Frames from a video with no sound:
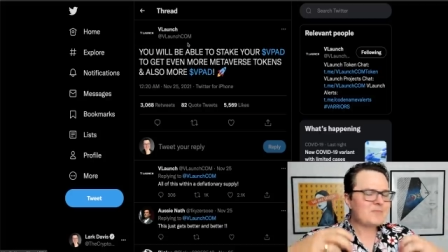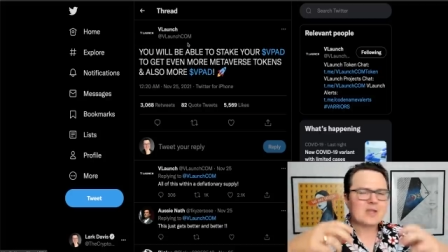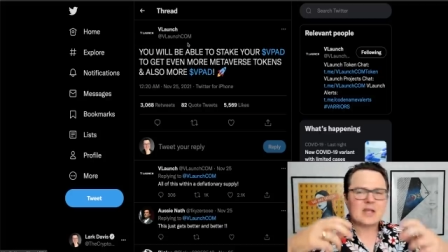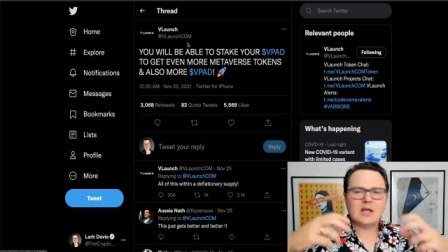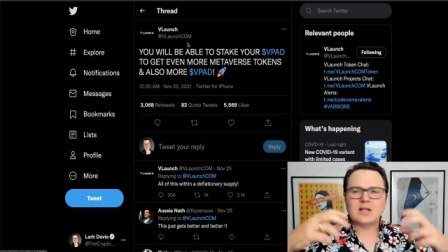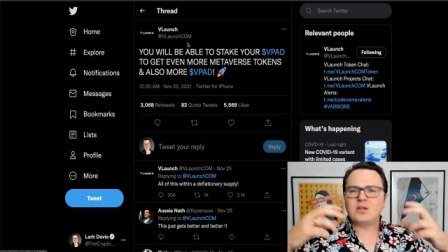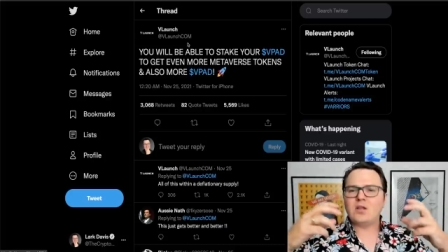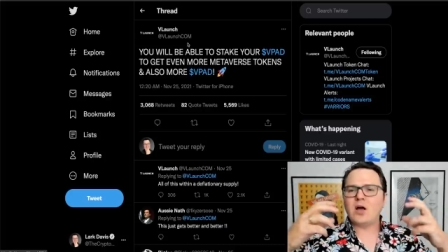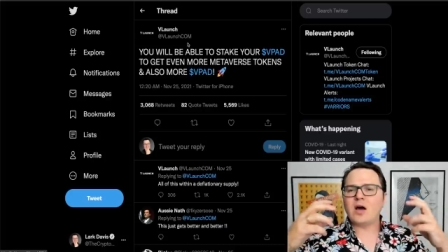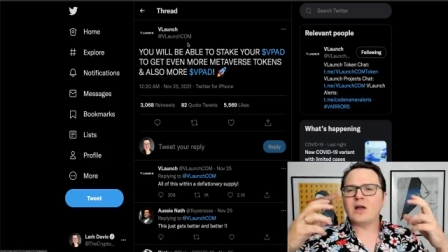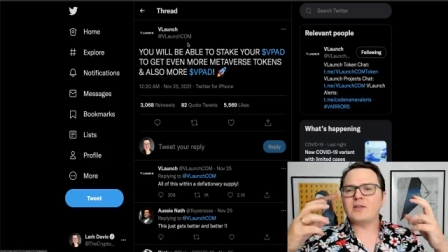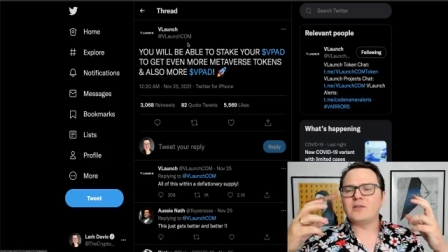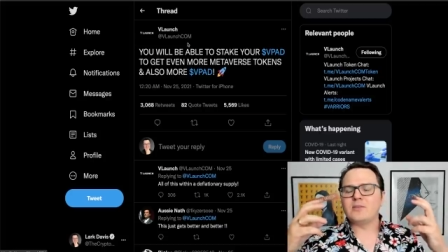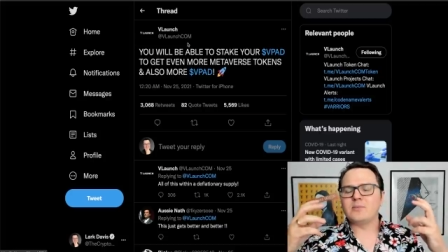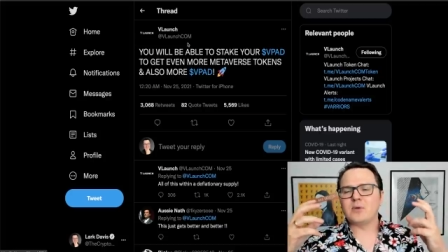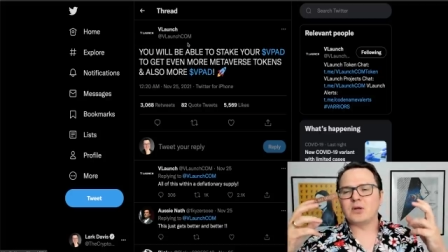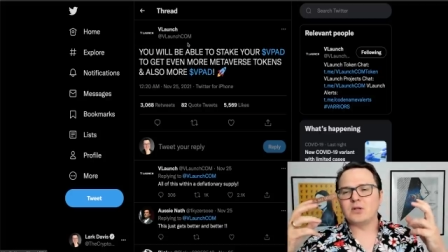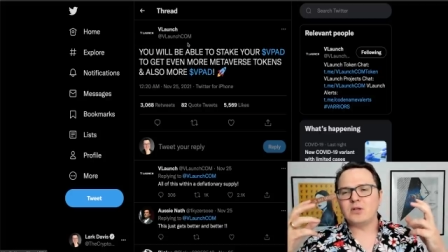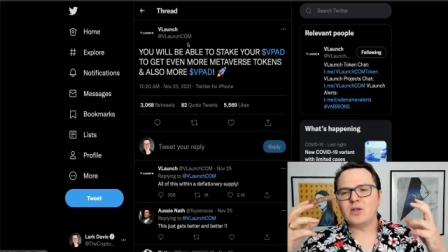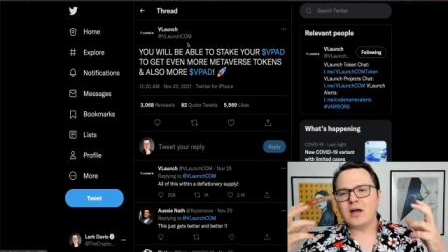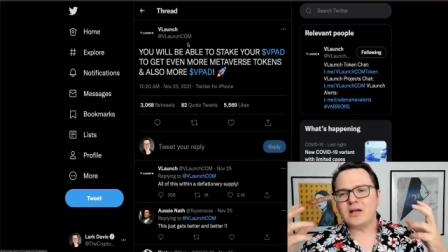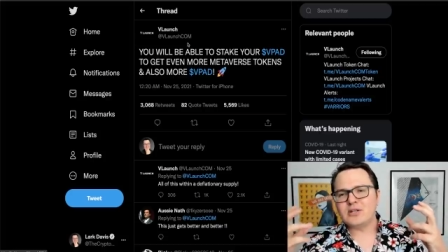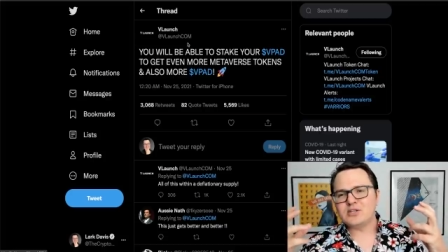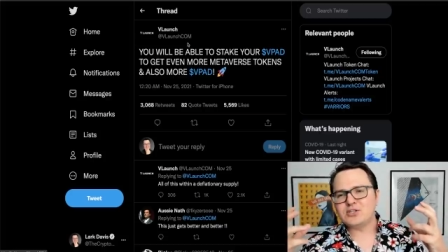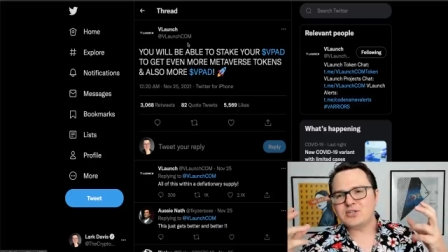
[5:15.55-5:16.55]
A lot of them are
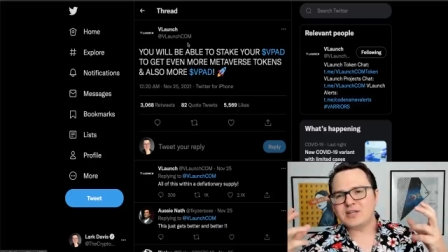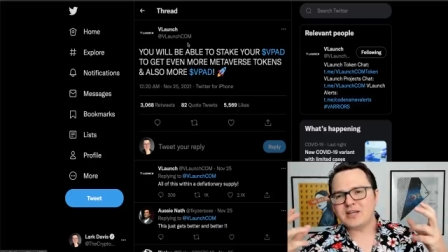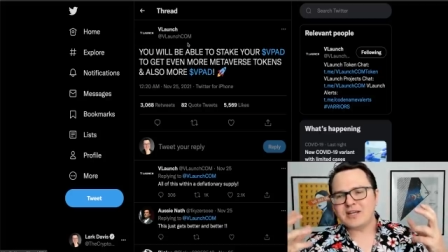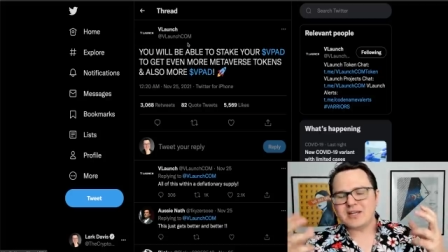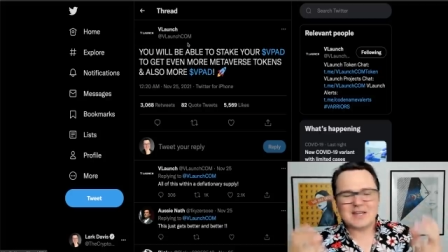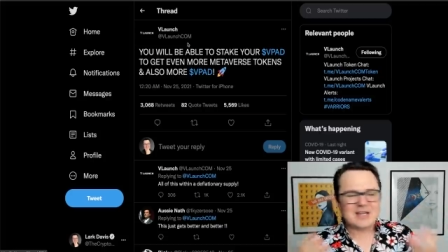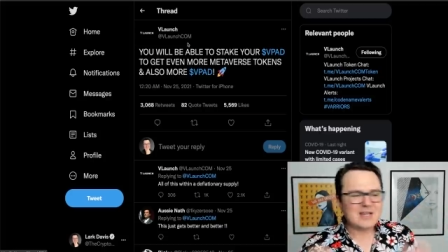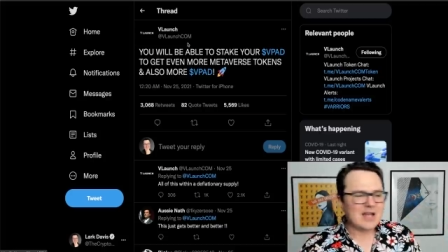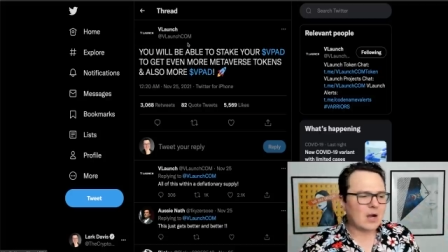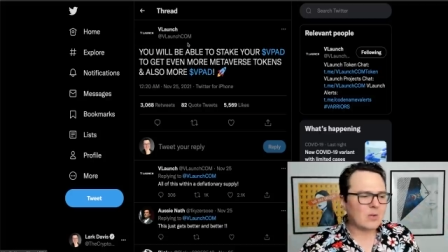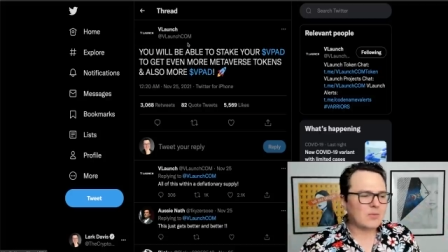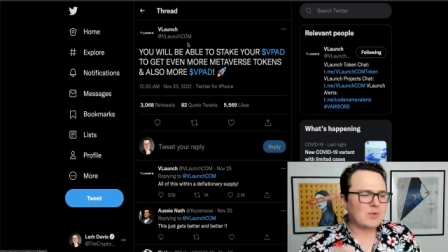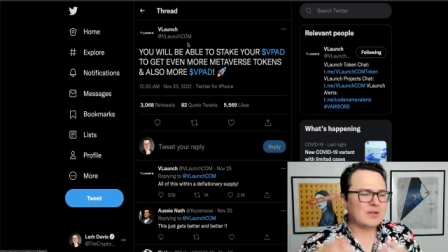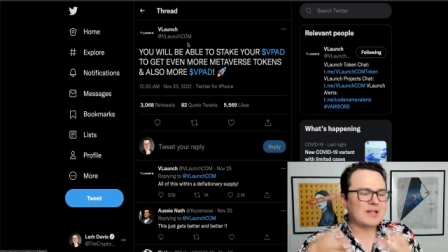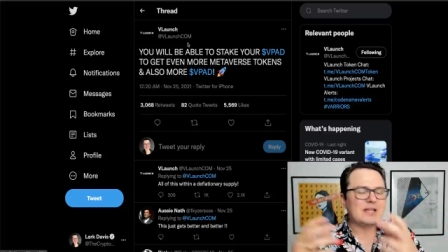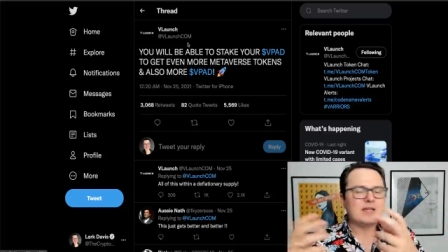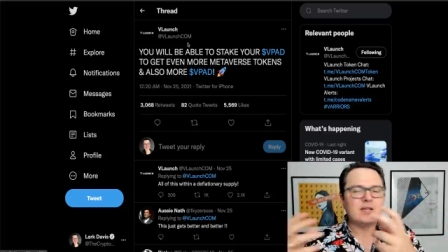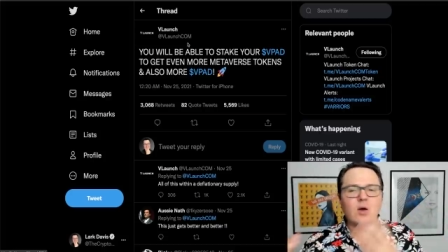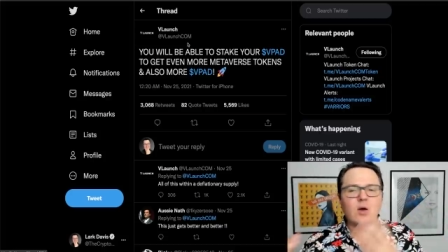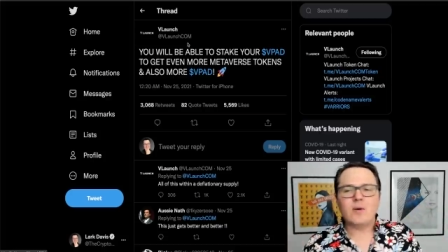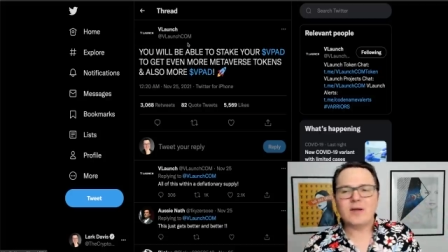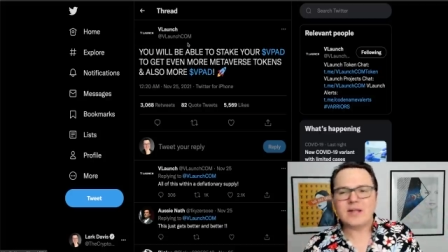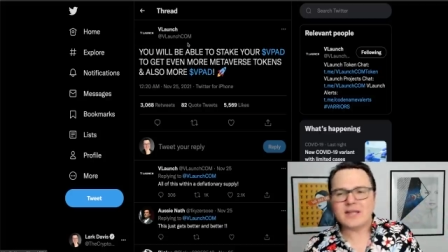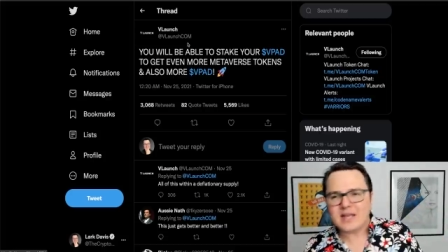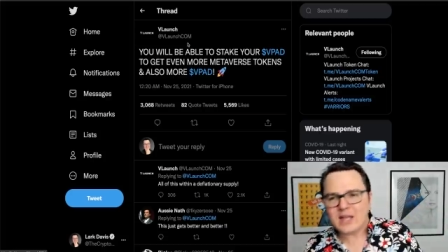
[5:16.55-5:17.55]
launching and not really
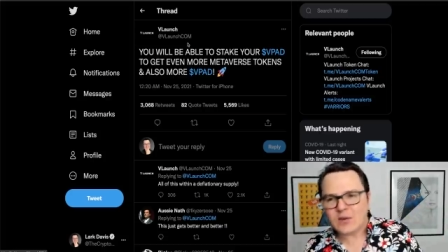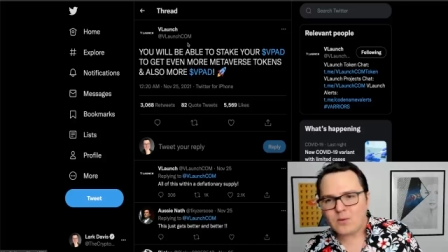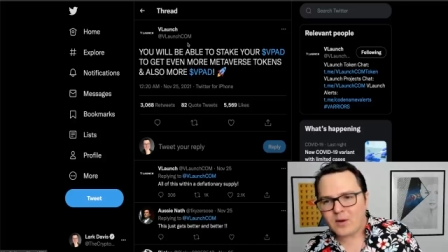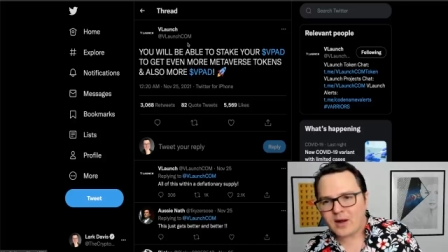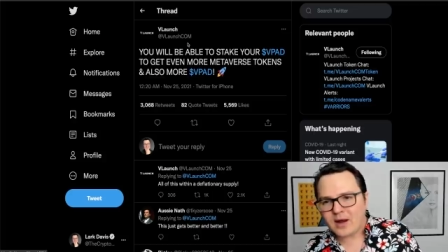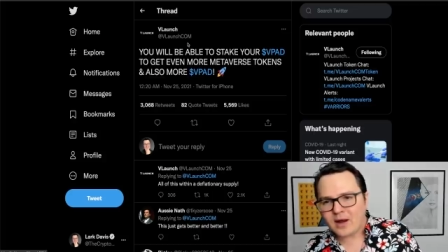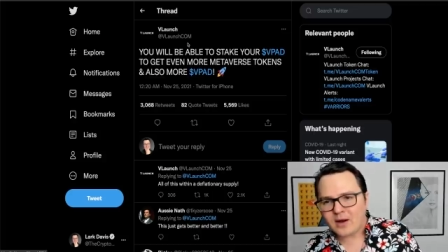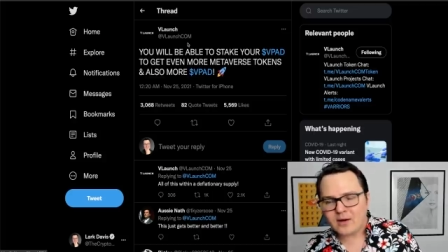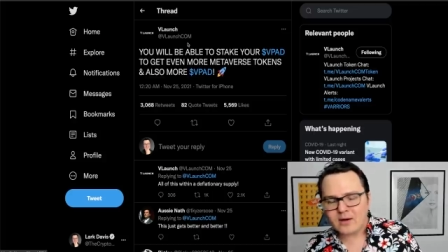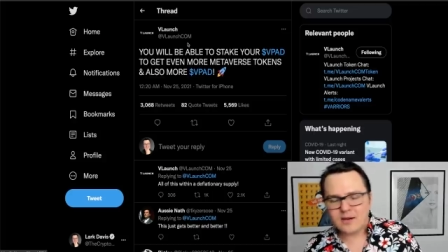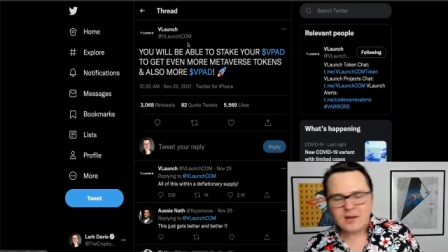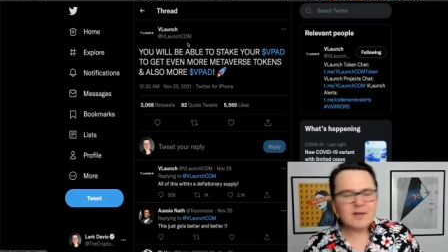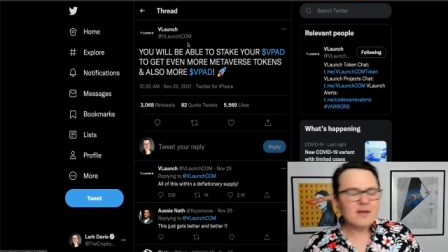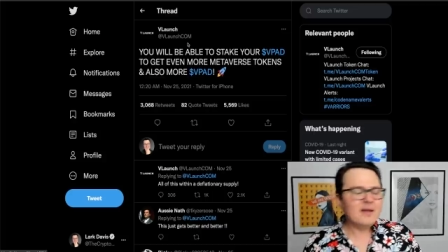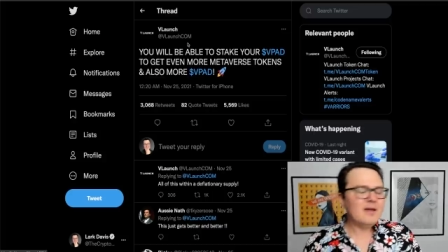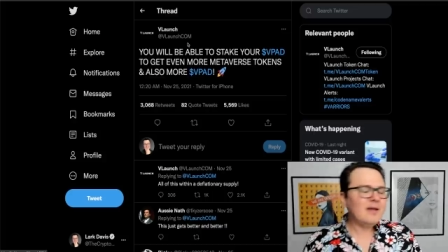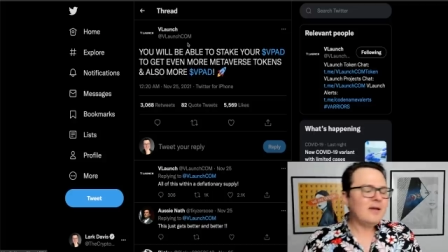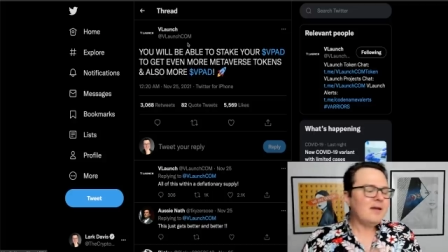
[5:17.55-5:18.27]
going anywhere.